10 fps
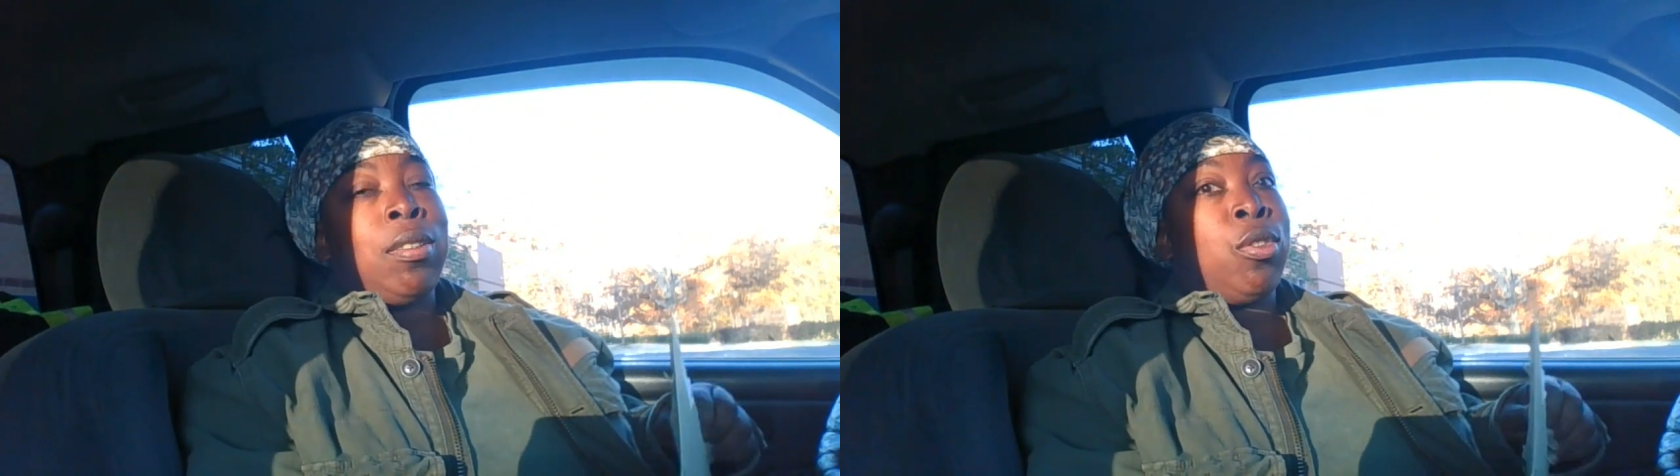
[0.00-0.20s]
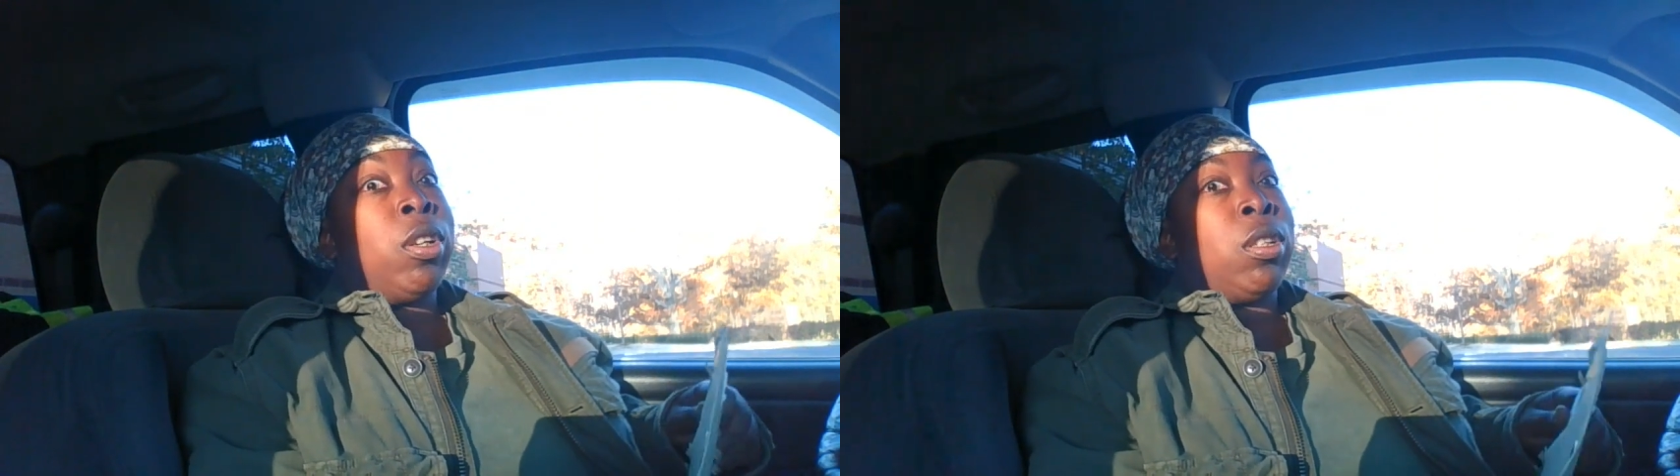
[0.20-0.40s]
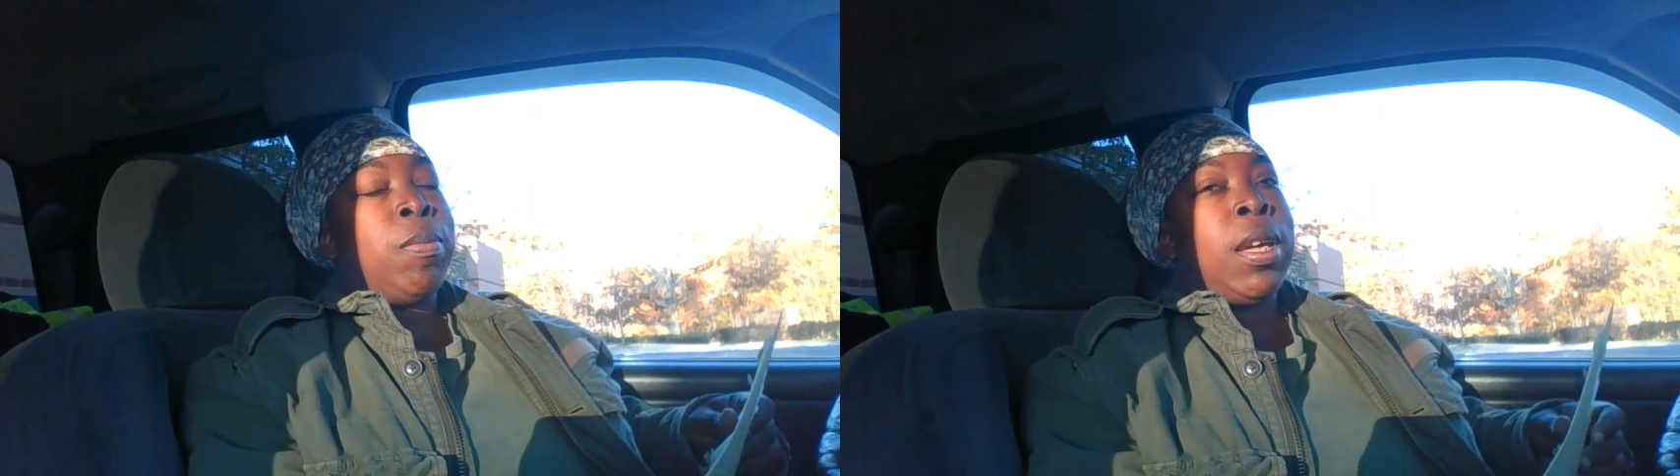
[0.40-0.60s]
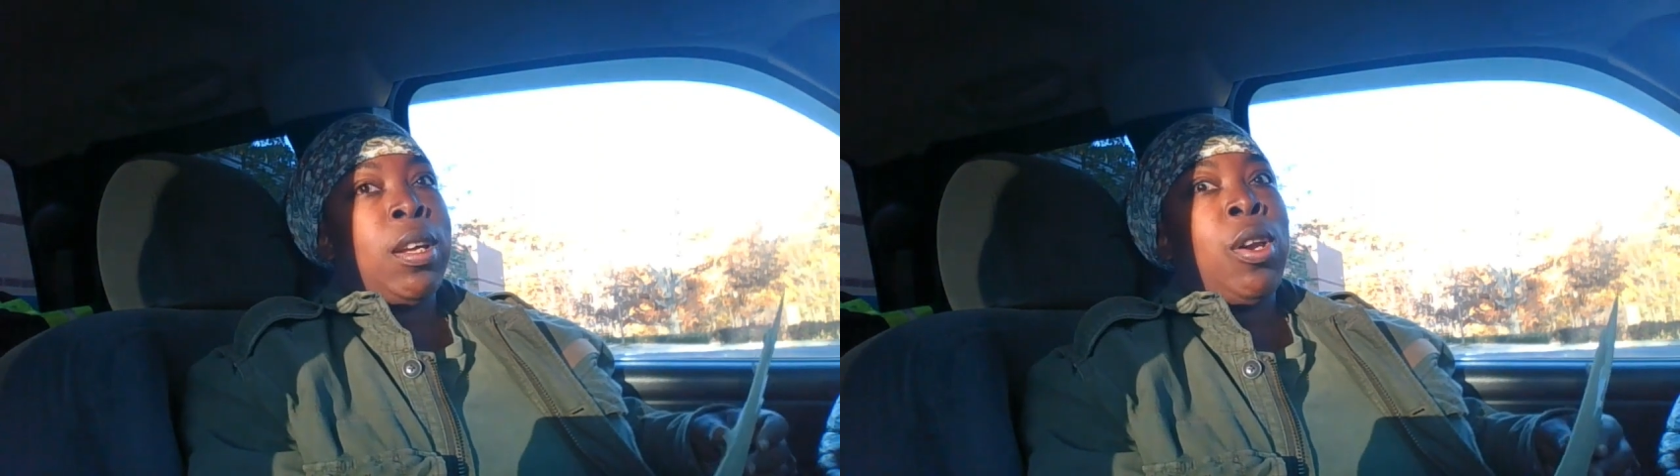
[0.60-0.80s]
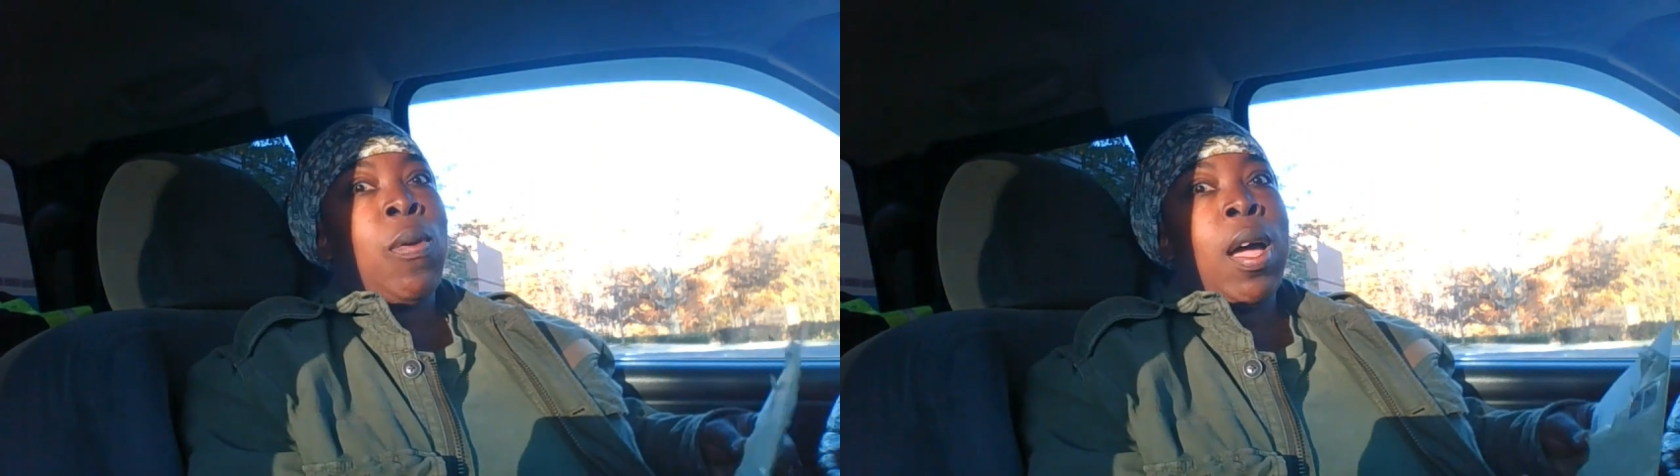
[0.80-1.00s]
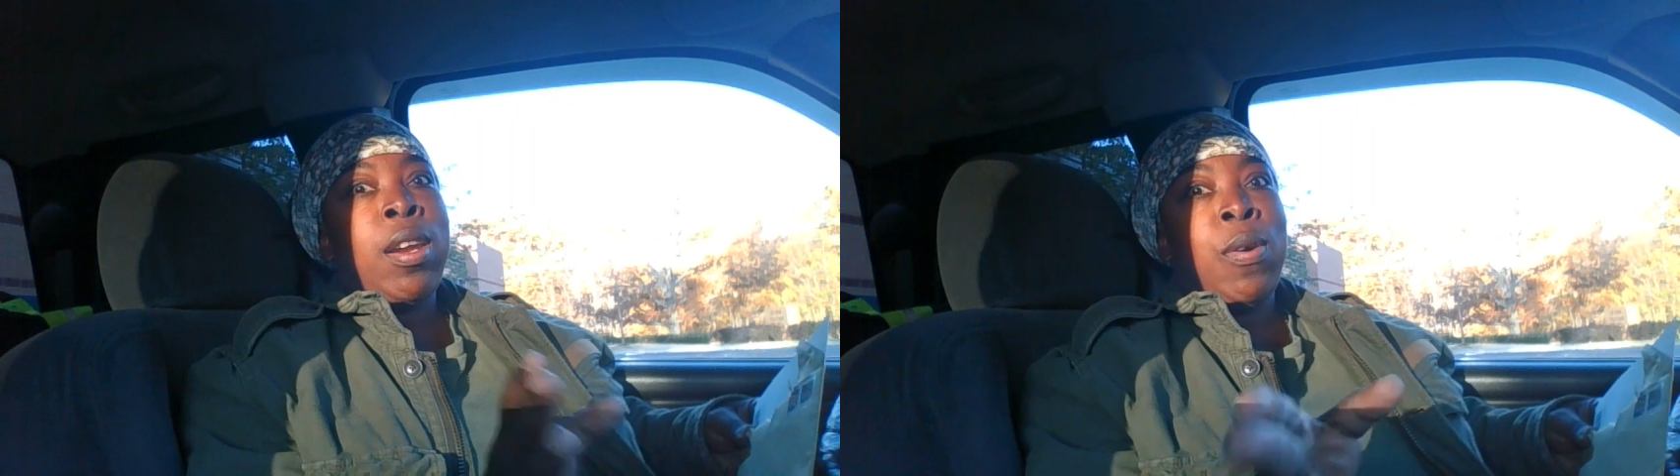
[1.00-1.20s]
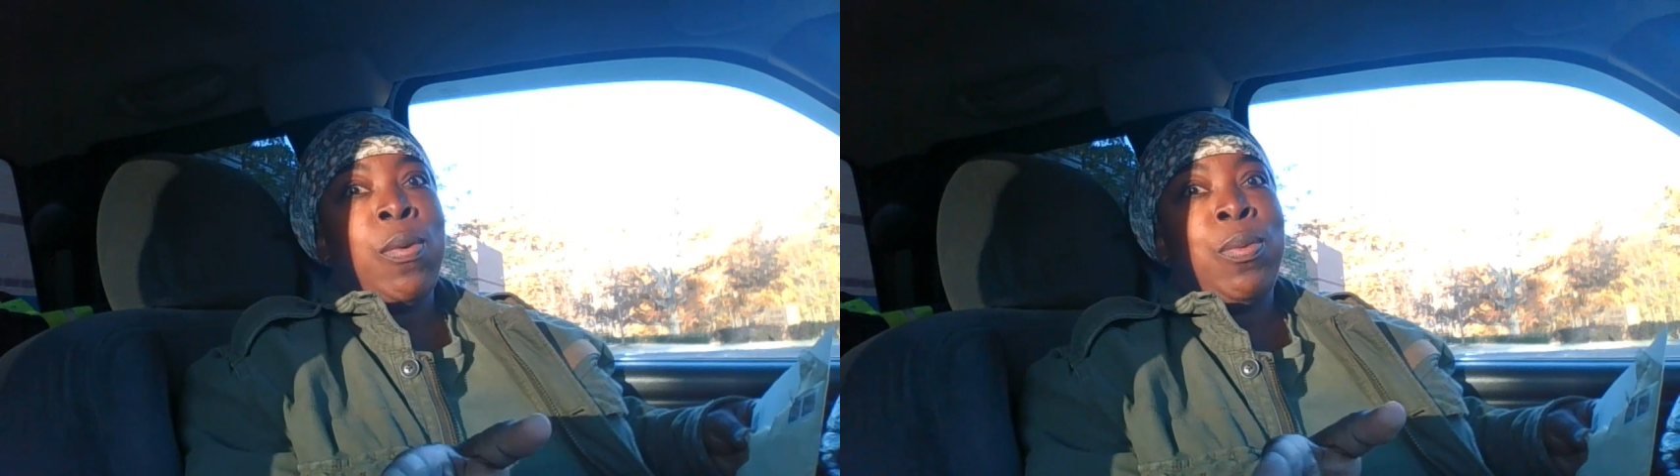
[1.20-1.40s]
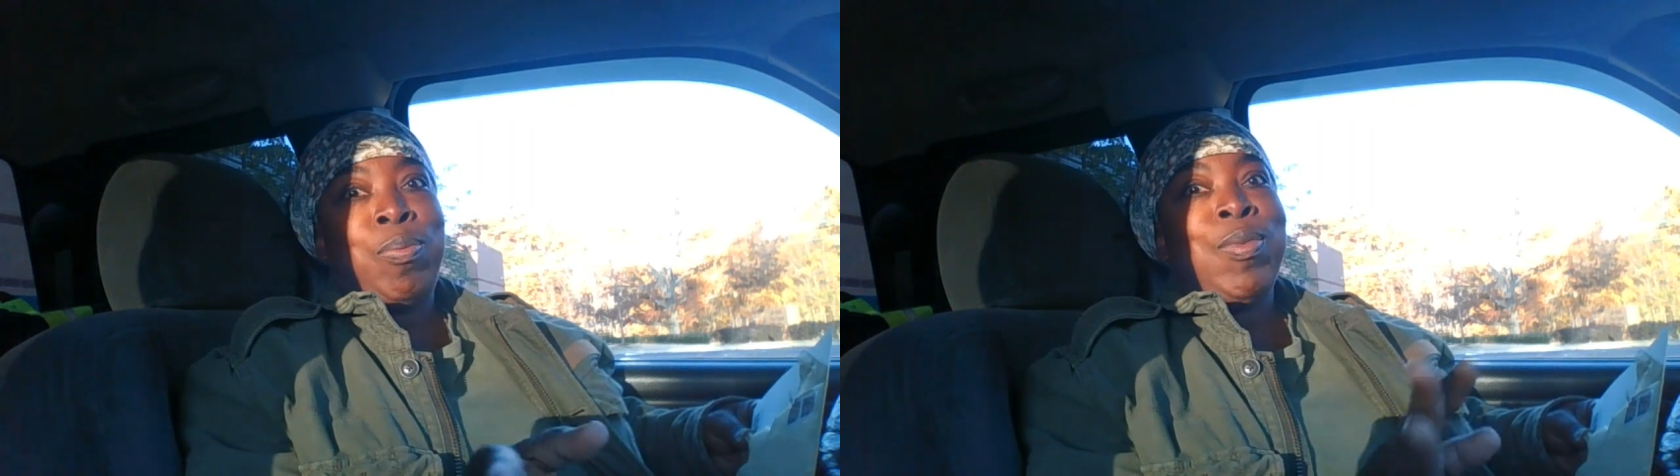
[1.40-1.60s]
Trust me, you know, I
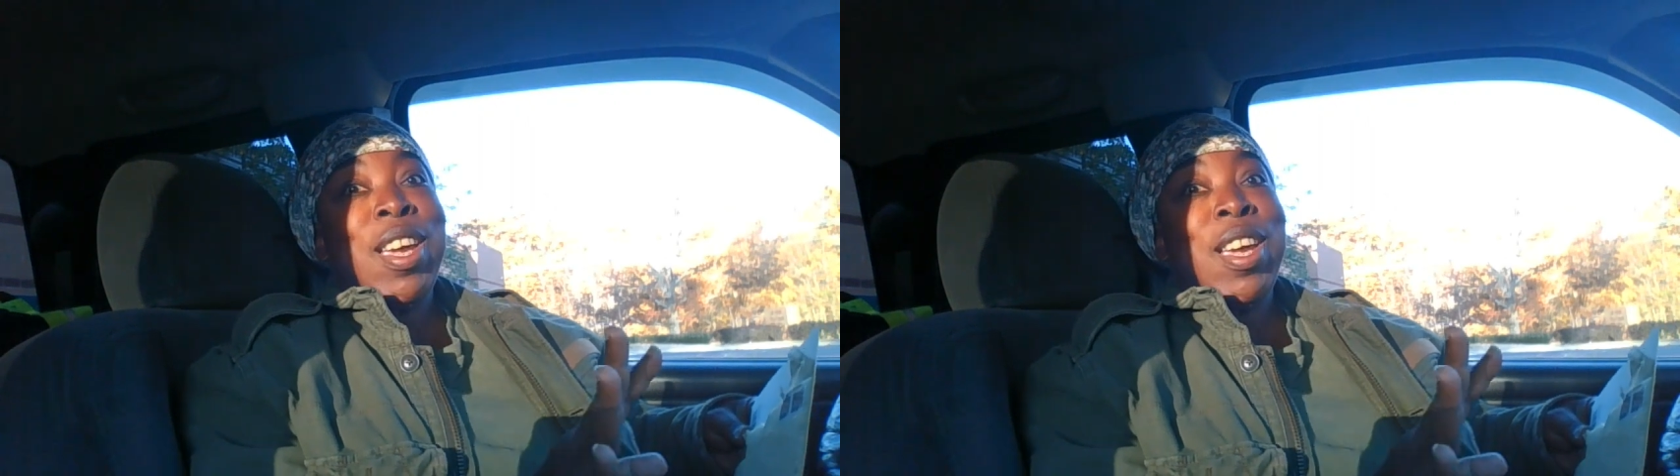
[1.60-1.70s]
know